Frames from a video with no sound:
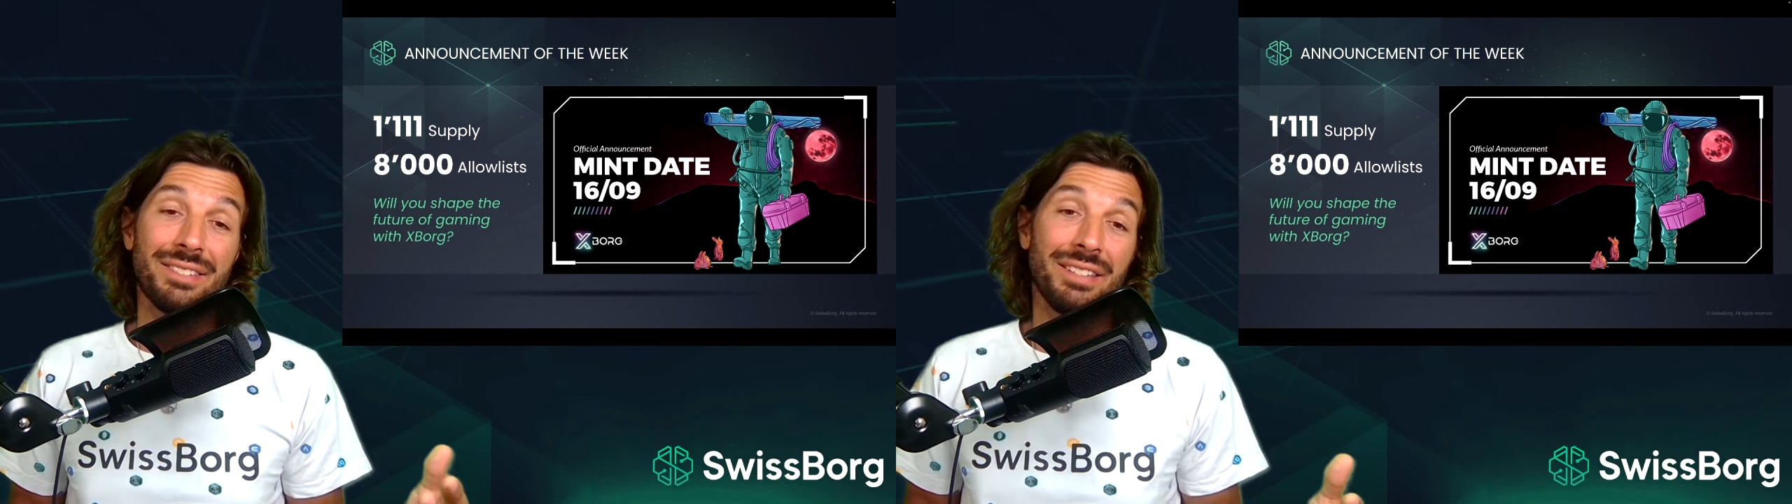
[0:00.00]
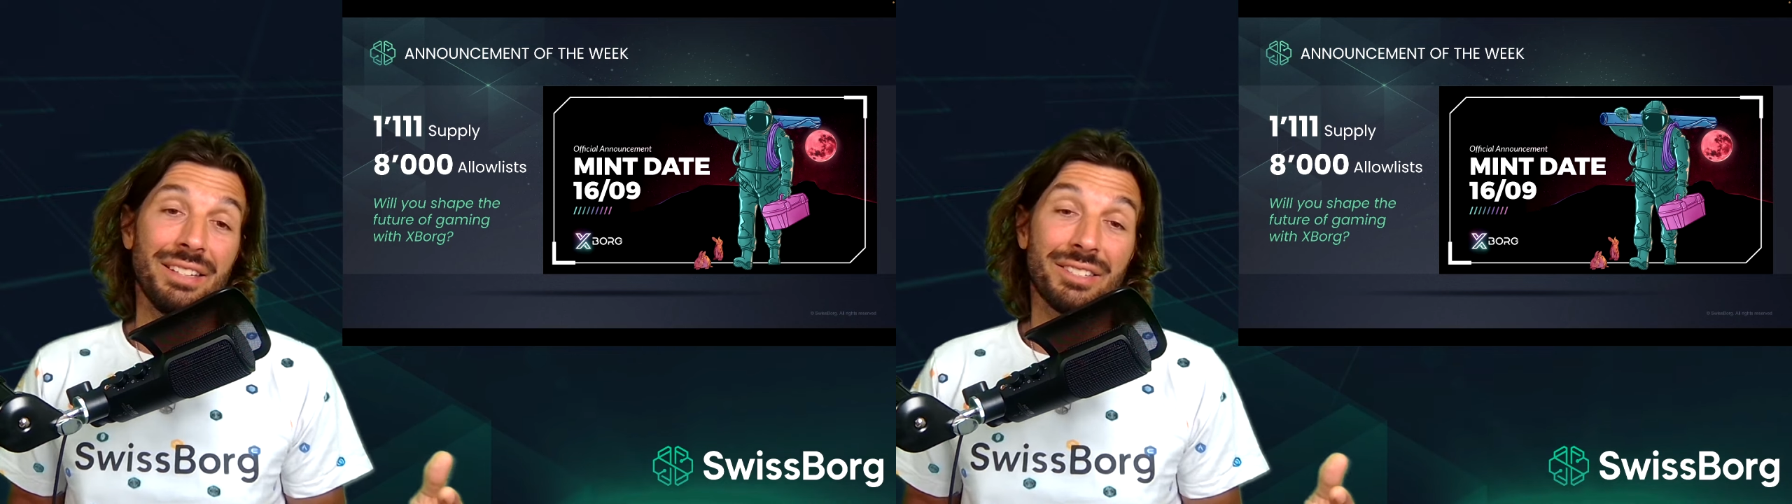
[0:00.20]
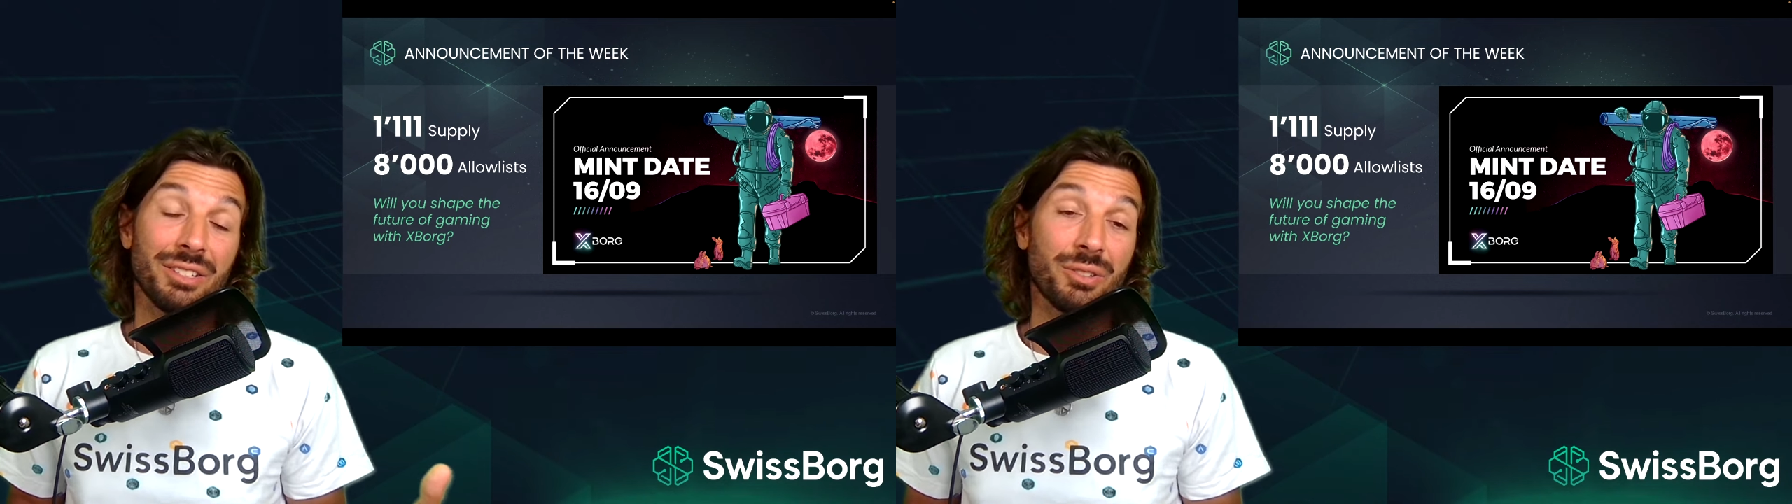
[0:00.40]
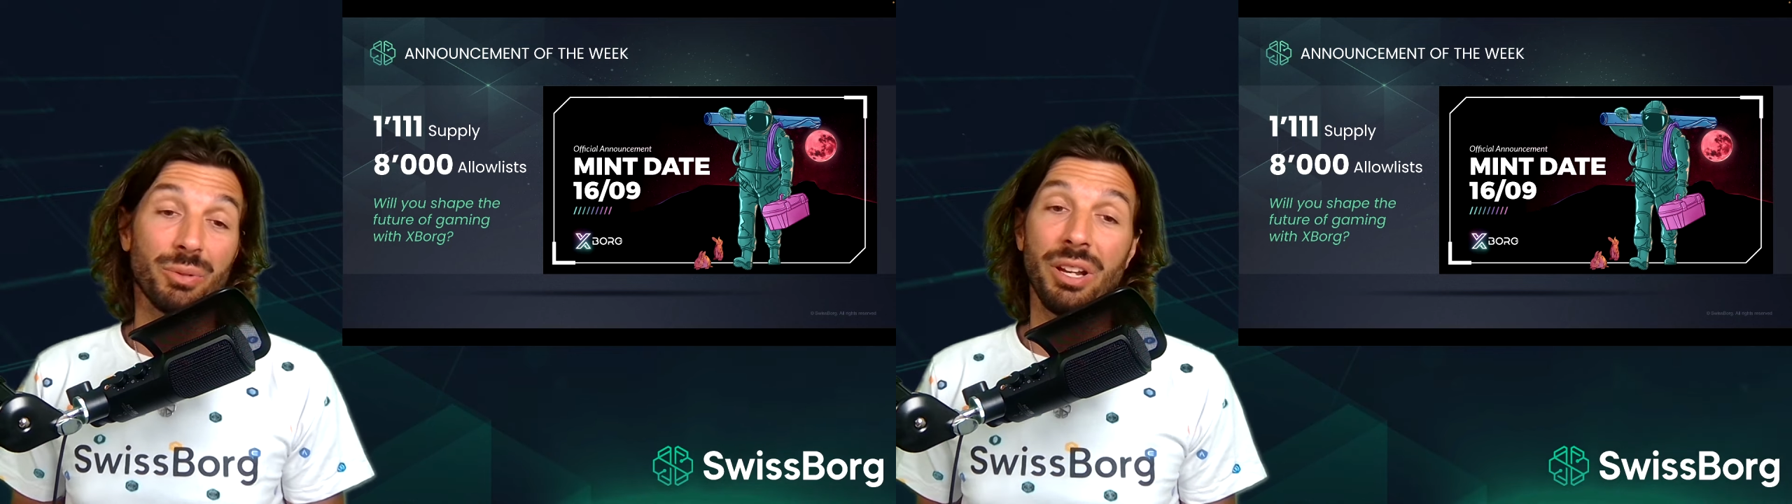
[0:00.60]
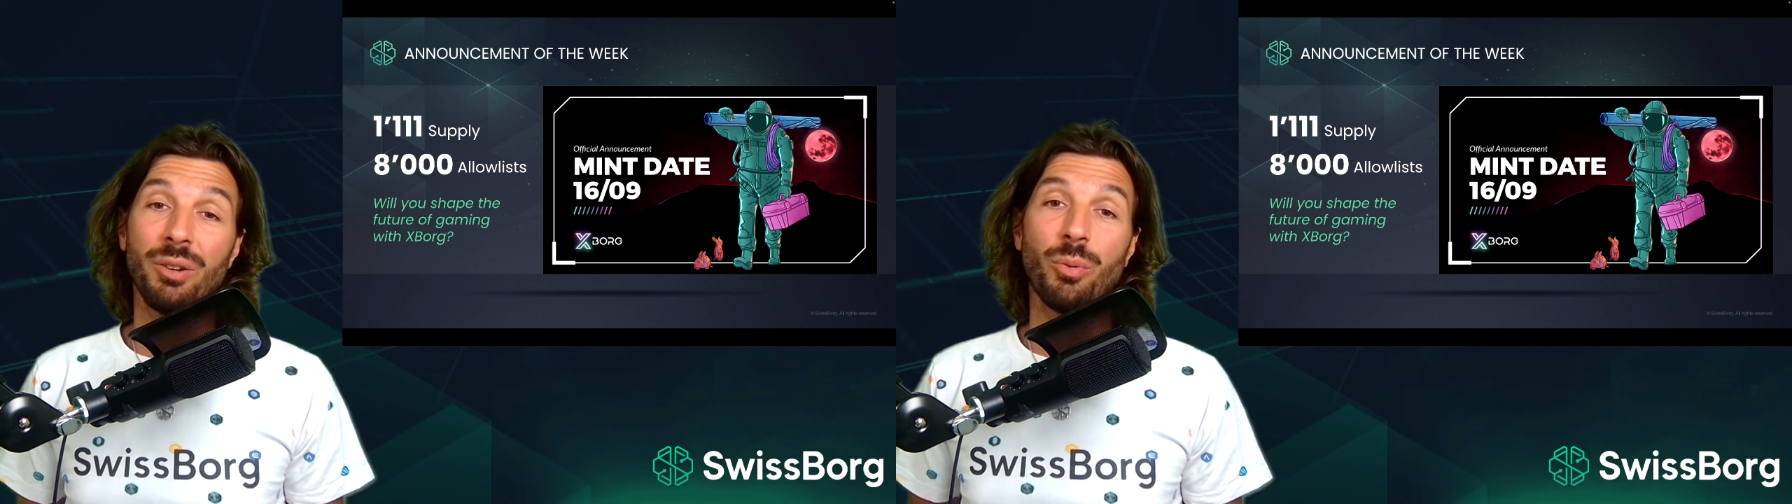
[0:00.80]
it's a
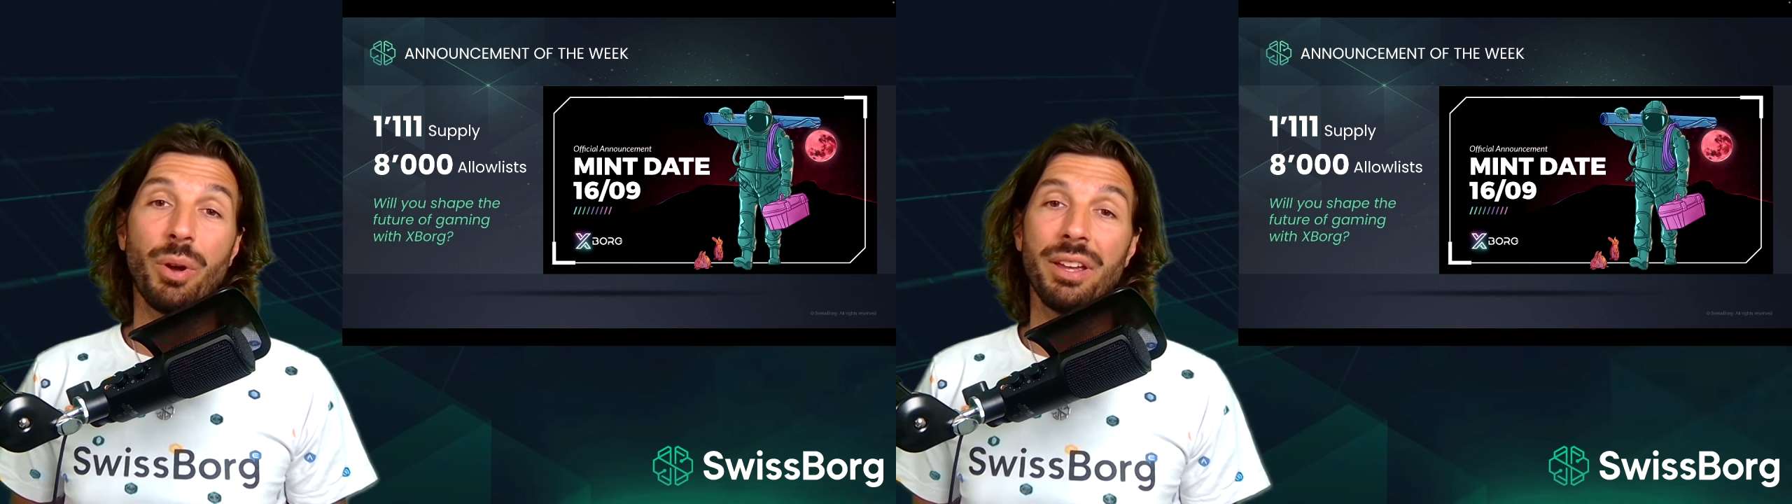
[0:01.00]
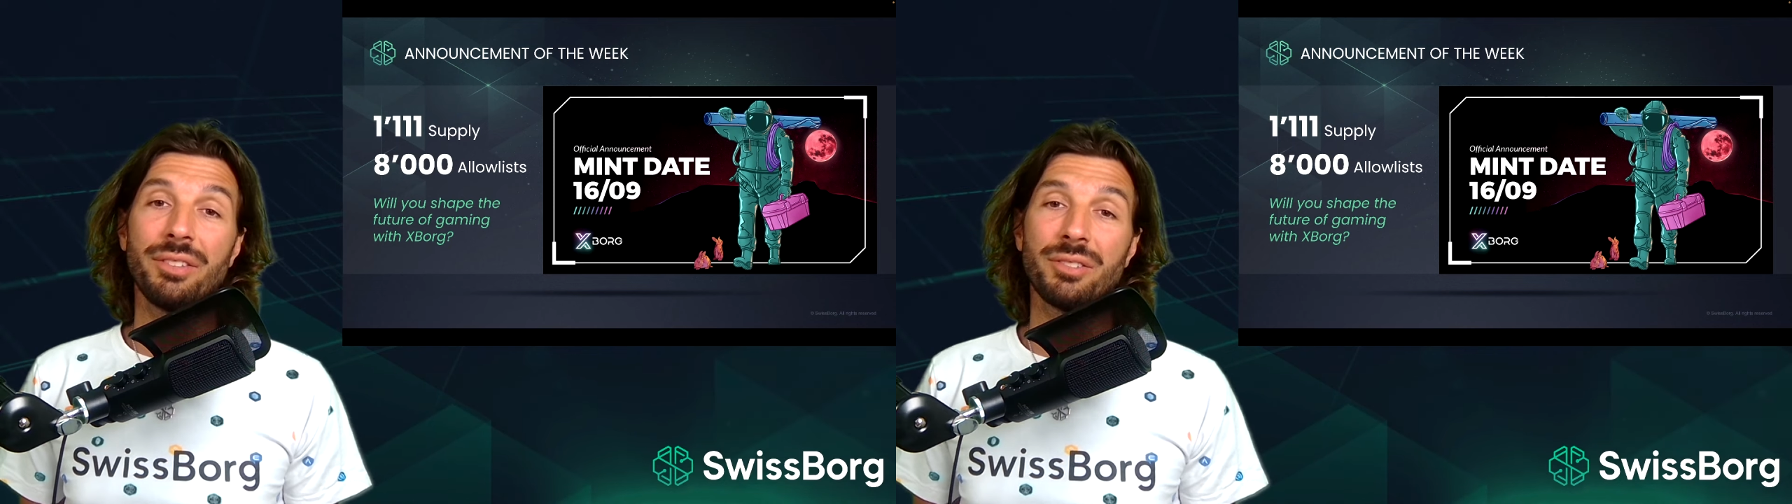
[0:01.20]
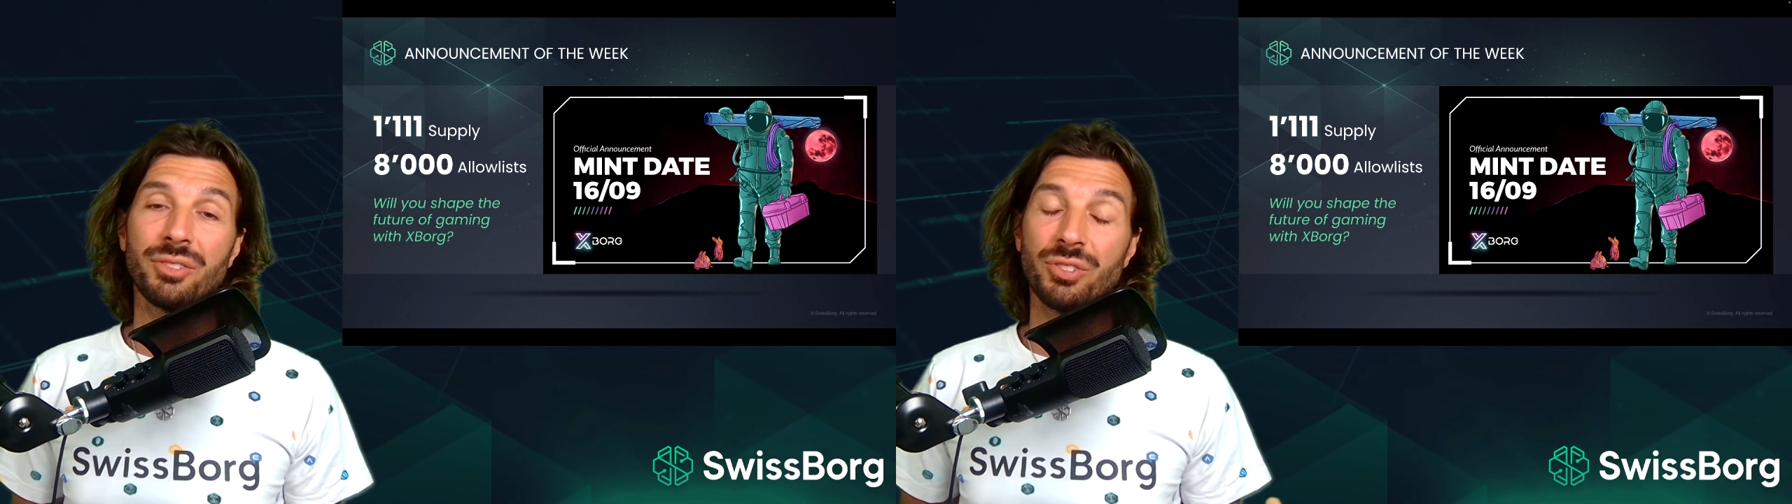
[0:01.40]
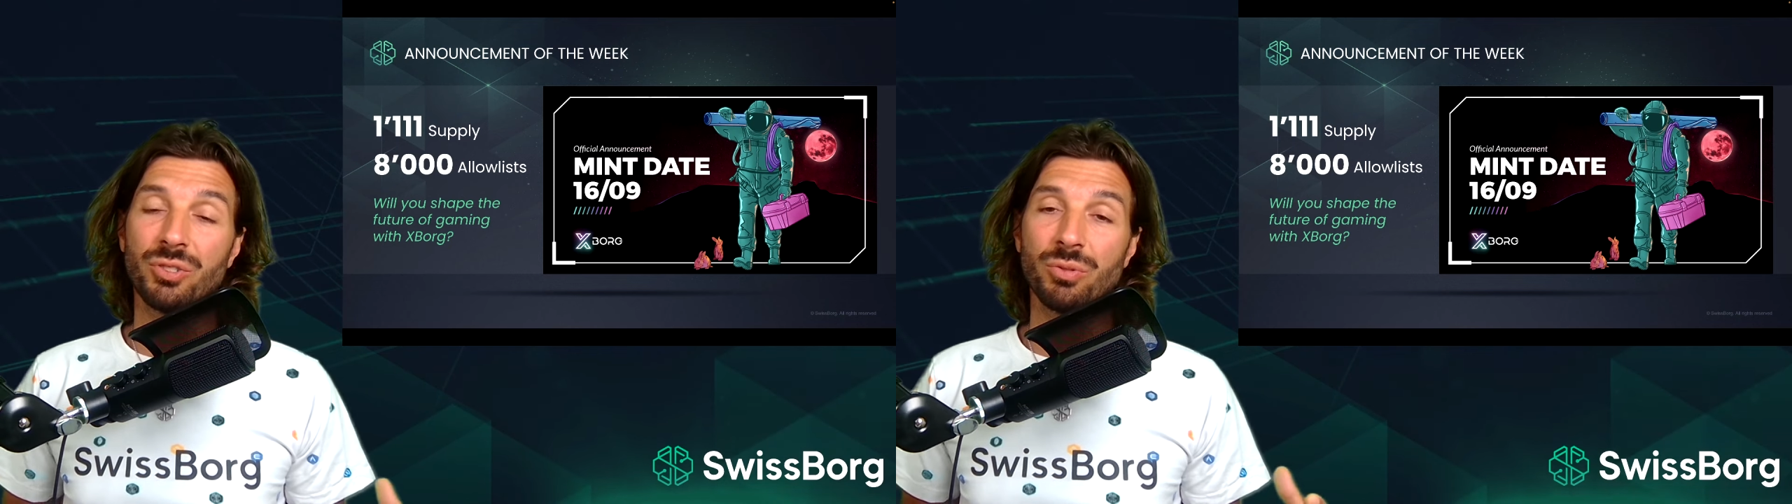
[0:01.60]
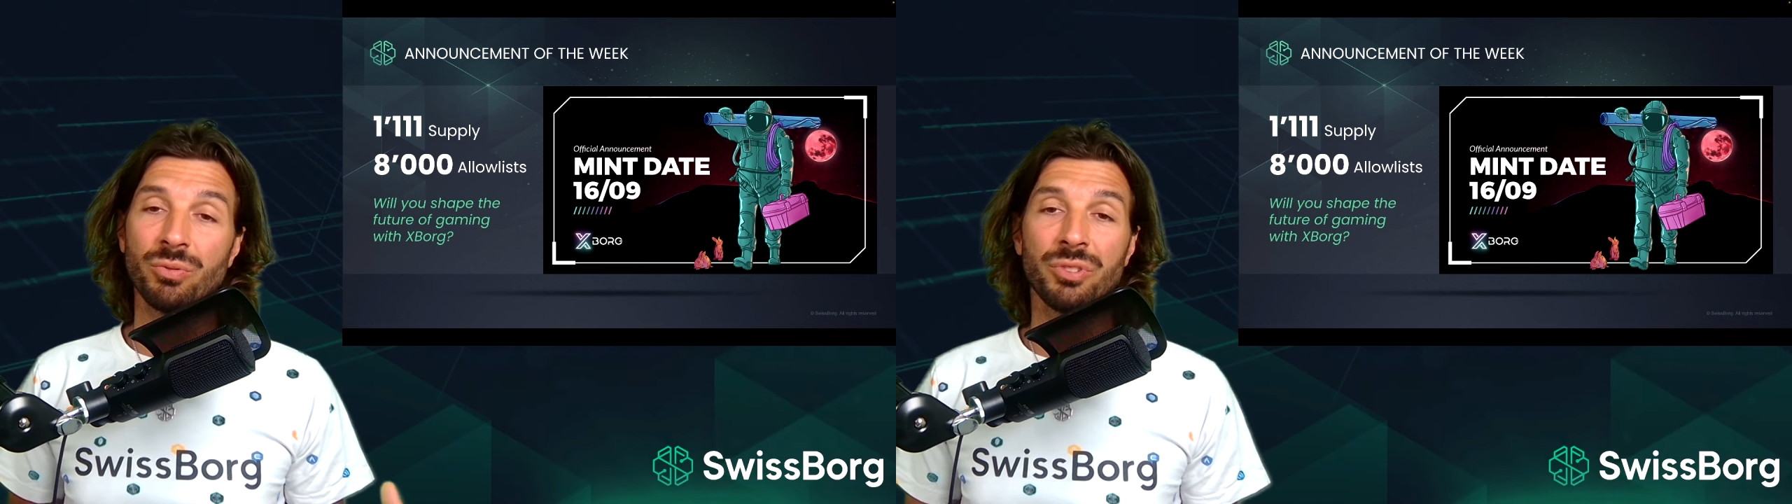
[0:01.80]
great way to,